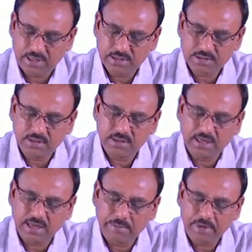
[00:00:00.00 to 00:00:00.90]
is the
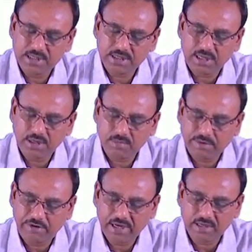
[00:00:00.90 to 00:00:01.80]
dimensionality of
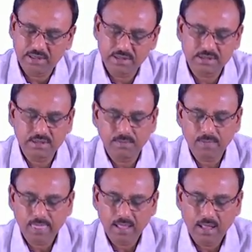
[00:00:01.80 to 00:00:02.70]
the vectors,
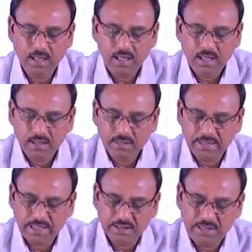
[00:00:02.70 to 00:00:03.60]

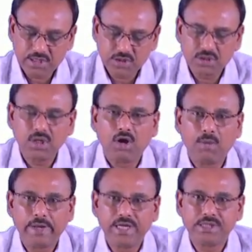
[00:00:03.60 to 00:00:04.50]
then this
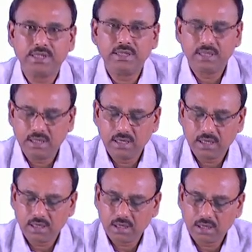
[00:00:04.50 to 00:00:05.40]
operation
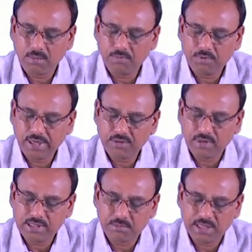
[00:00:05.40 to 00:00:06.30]
component
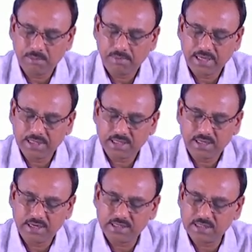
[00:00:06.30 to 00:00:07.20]
wise multiplication
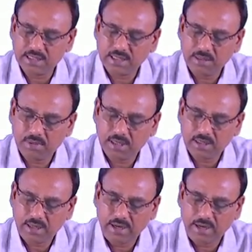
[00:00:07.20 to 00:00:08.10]
it is nothing but
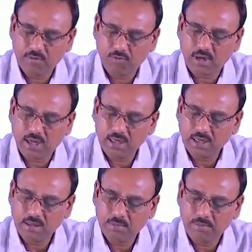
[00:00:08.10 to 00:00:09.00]
A
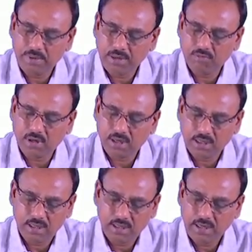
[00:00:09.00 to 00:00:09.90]
1 B
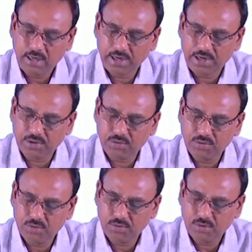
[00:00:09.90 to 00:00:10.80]
1 A
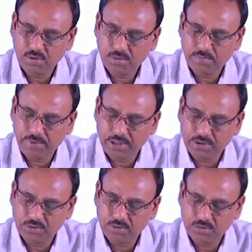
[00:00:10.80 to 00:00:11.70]
2 B
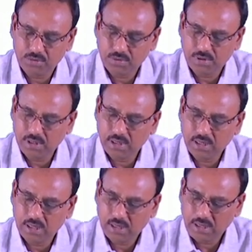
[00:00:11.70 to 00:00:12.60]
2
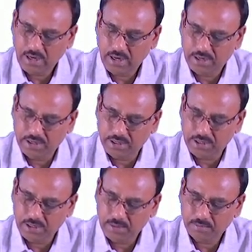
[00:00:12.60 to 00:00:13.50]
A
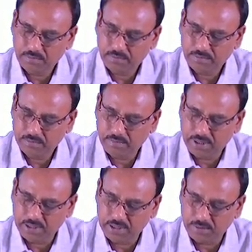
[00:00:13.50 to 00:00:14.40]
D
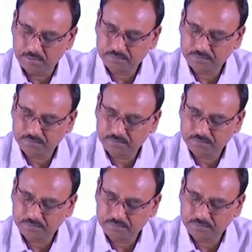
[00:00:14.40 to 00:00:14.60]
B D.